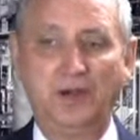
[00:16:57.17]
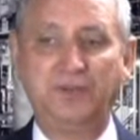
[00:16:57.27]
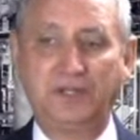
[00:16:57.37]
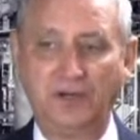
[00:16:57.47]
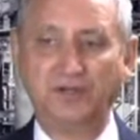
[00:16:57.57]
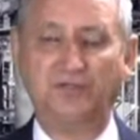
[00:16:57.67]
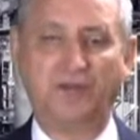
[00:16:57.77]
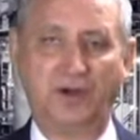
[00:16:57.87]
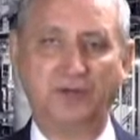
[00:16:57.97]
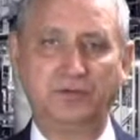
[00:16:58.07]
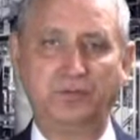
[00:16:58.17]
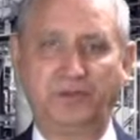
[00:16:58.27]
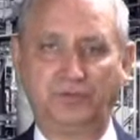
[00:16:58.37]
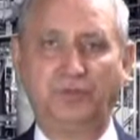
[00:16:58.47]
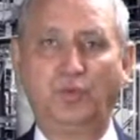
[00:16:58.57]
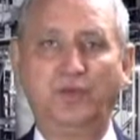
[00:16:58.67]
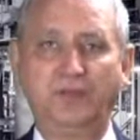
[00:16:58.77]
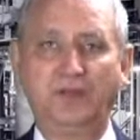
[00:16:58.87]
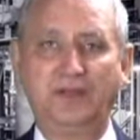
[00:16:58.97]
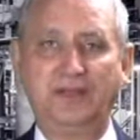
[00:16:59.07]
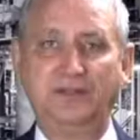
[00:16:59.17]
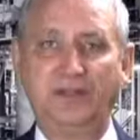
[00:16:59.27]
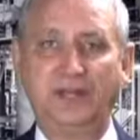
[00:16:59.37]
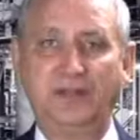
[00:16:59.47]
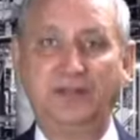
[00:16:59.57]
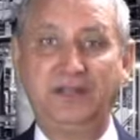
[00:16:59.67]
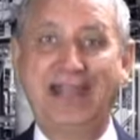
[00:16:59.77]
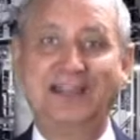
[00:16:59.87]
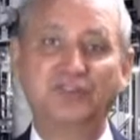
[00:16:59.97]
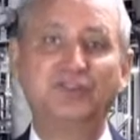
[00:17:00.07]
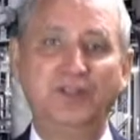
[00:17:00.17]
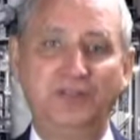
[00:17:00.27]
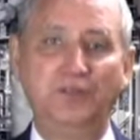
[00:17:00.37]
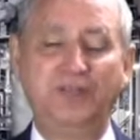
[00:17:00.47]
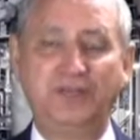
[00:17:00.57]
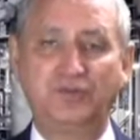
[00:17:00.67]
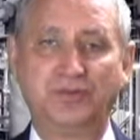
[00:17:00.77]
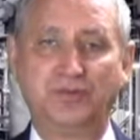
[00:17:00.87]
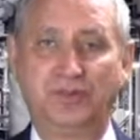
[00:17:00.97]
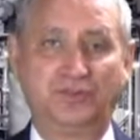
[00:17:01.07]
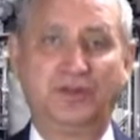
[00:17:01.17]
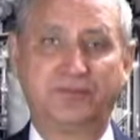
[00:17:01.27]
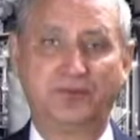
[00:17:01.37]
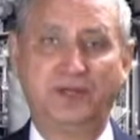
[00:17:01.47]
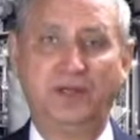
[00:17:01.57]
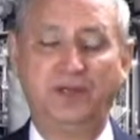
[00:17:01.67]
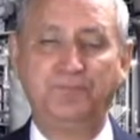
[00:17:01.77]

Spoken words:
because of our special equipment and the accidental nature of the discovery.